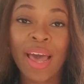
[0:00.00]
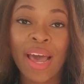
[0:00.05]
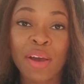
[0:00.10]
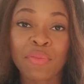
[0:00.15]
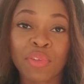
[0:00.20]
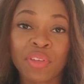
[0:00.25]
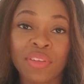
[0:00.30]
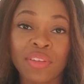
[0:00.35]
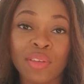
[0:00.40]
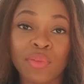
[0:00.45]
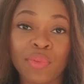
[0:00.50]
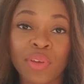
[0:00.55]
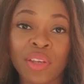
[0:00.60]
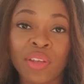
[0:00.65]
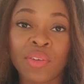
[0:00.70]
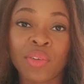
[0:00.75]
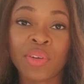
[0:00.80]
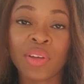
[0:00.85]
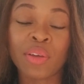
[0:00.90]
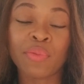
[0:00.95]
after this
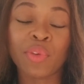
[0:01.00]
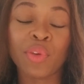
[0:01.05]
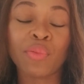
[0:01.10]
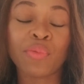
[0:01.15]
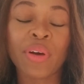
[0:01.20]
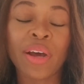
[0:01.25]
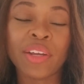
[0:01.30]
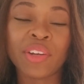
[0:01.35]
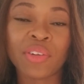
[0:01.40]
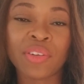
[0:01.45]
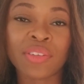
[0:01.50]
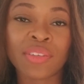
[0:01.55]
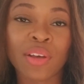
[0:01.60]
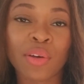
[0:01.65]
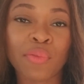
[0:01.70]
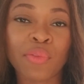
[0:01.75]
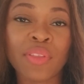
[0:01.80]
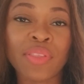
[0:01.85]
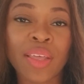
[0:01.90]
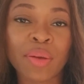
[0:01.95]
video if you find
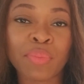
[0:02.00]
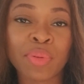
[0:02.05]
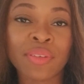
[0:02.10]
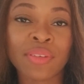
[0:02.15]
yourself in the